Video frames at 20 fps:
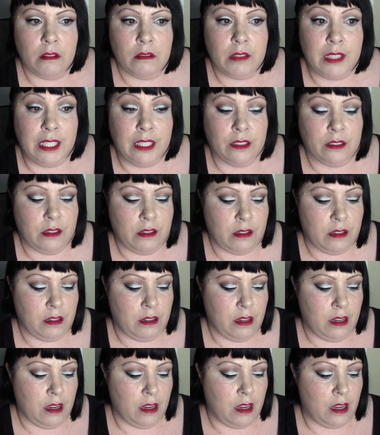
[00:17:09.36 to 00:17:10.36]
deals.
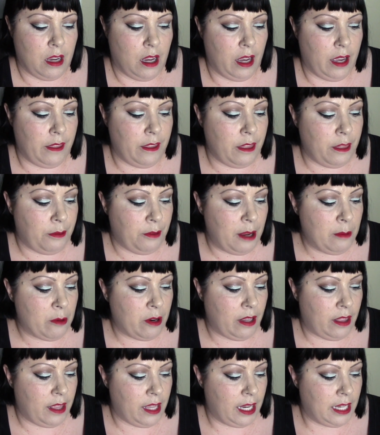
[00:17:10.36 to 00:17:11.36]
And then 3
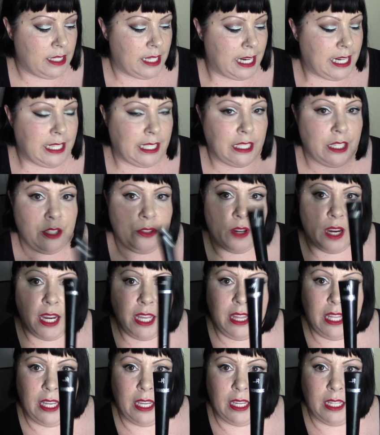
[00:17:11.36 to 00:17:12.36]
more things. I did try
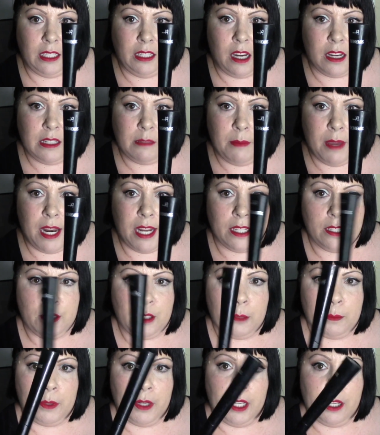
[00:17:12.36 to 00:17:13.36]
the IT Cosmetics
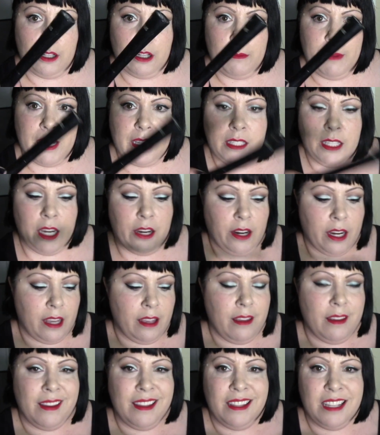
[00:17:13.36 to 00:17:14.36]
Superhero Mascara.
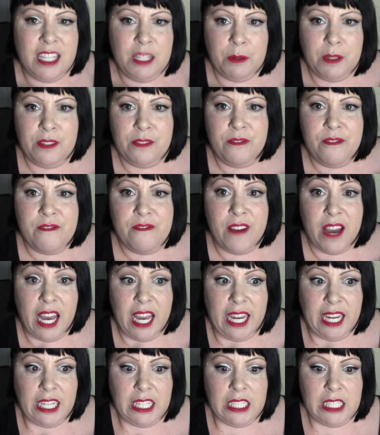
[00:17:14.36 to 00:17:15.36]
This was
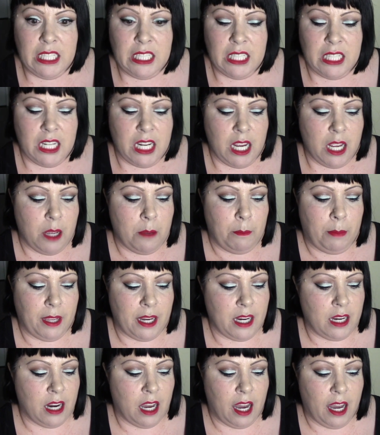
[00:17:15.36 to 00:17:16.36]
fine,
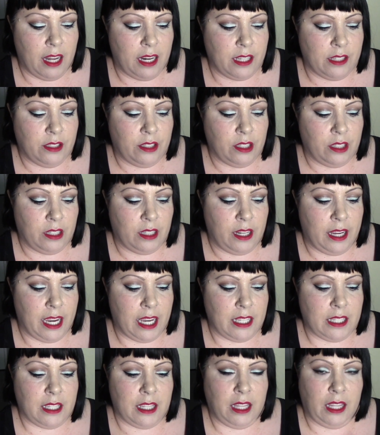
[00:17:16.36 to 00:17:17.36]
but not as good
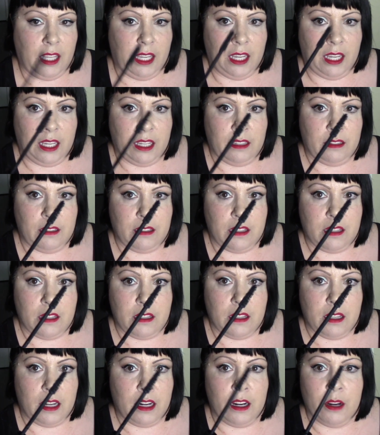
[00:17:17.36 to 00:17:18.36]
as I
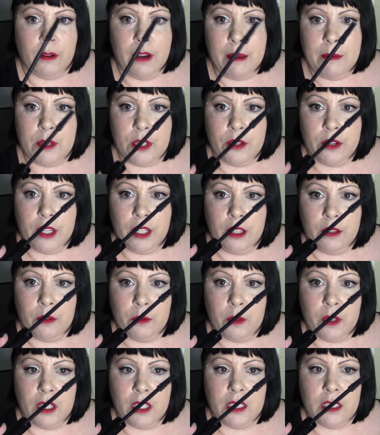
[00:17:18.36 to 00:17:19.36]
don't know why I'm showing you the
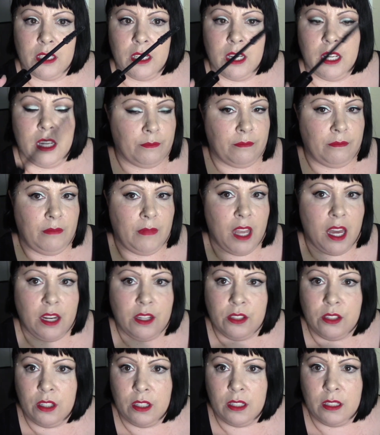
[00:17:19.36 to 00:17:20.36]
wand. Not
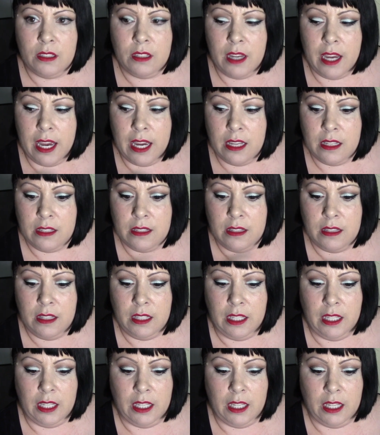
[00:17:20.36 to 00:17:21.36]
as good as
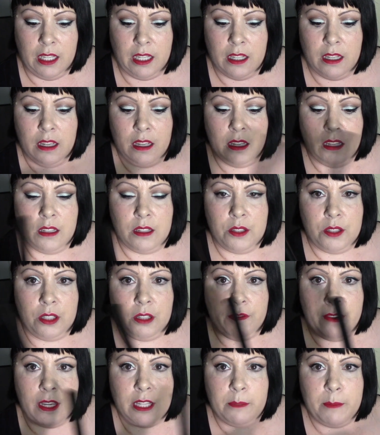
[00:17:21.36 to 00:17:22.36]
the
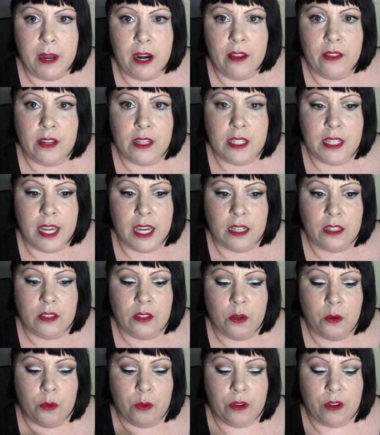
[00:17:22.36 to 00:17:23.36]
Too Faced Better Than Sex
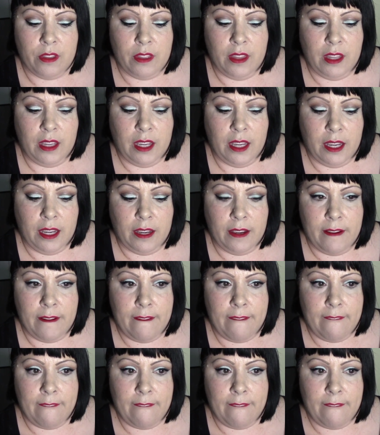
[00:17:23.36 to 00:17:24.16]
or the